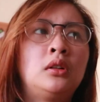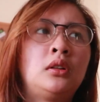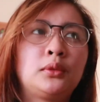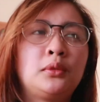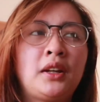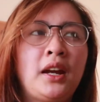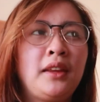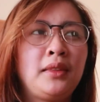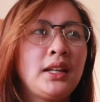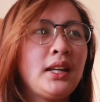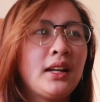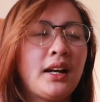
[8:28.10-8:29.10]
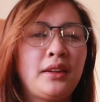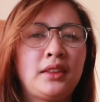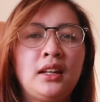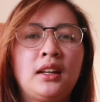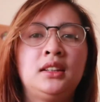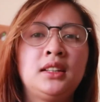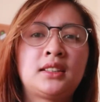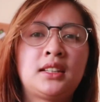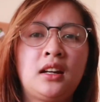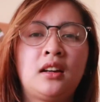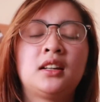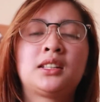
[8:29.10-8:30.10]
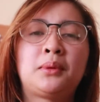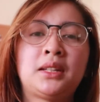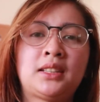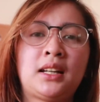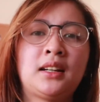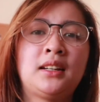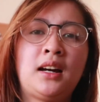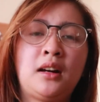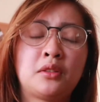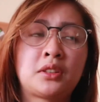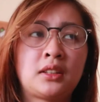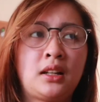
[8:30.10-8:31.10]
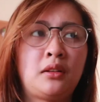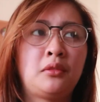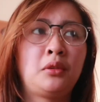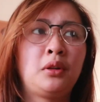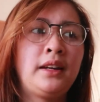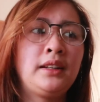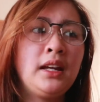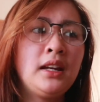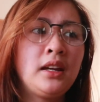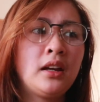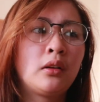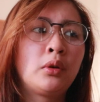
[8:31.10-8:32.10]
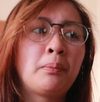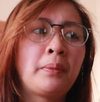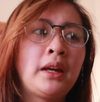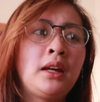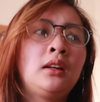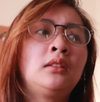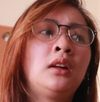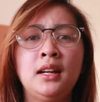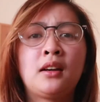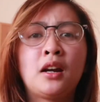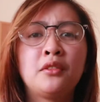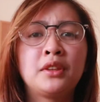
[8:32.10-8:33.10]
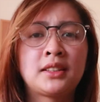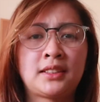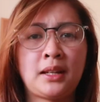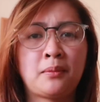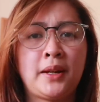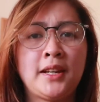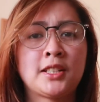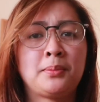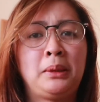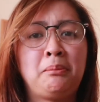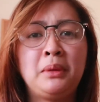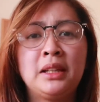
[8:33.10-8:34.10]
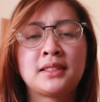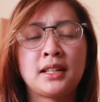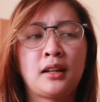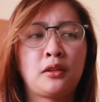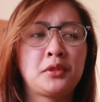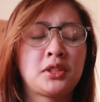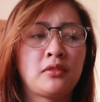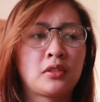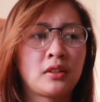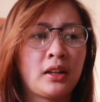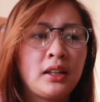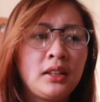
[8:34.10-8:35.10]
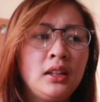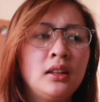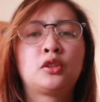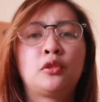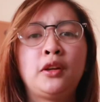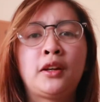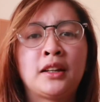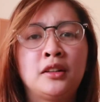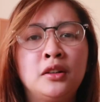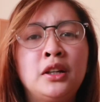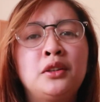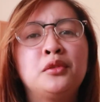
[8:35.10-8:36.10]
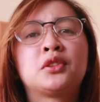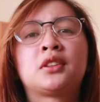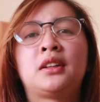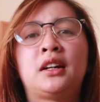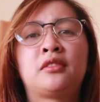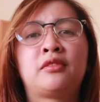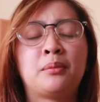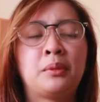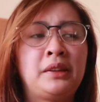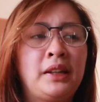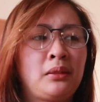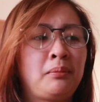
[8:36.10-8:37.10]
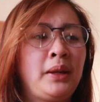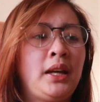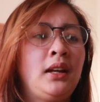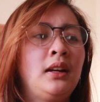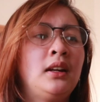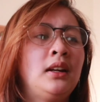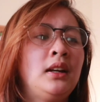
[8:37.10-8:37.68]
290, I think. This here is my second house now, and in here we're paying around that same range, but bills inclusive already. So you can reduce that from the net pay,